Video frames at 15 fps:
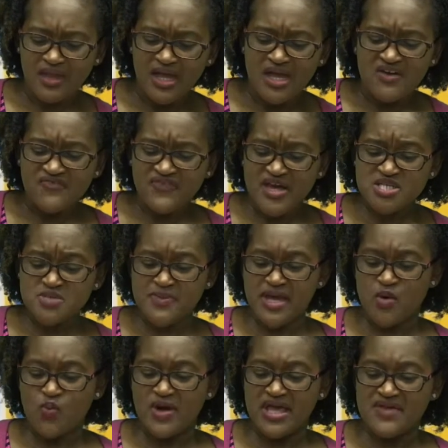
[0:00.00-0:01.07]
Fetchman
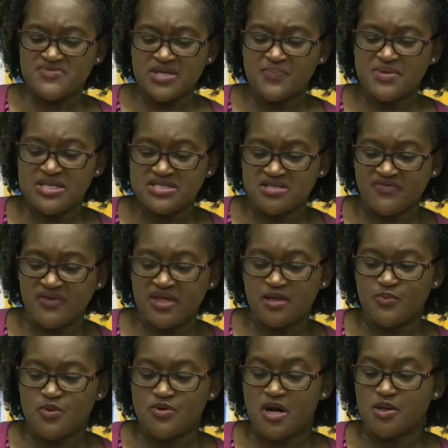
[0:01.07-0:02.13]
waves a piece of
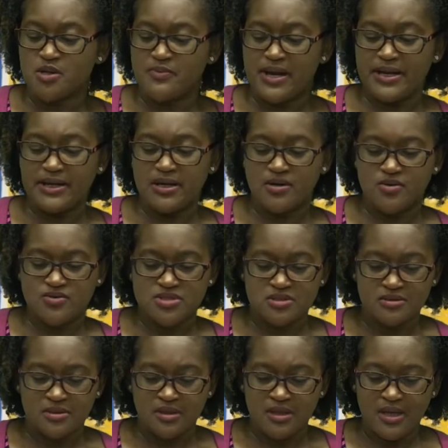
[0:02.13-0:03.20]
kibble under my nose.
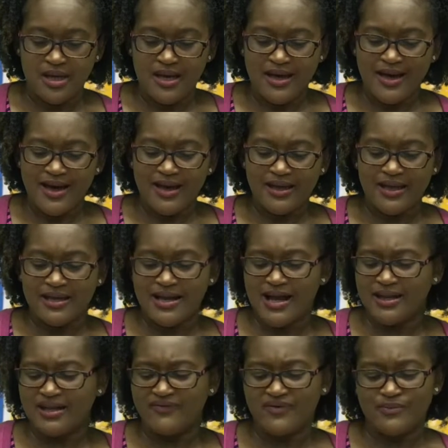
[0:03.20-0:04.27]
I cannot
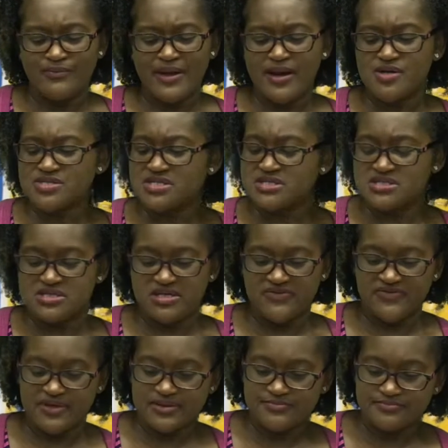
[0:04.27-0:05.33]
even bear to sniff
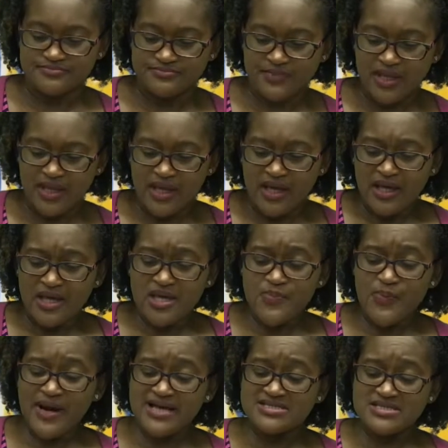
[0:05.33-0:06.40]
it. He
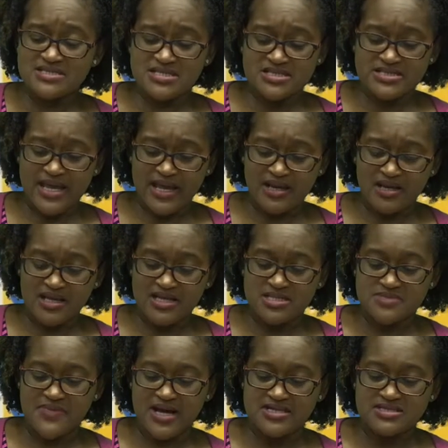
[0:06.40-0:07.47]
presses his hand against
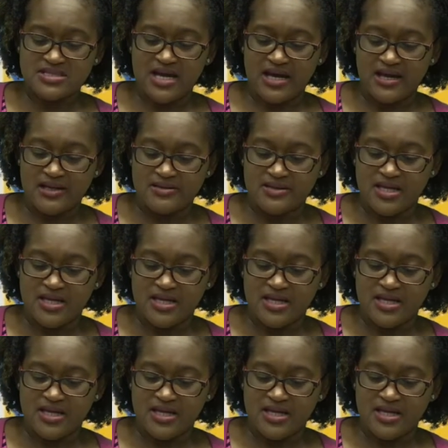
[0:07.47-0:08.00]
my side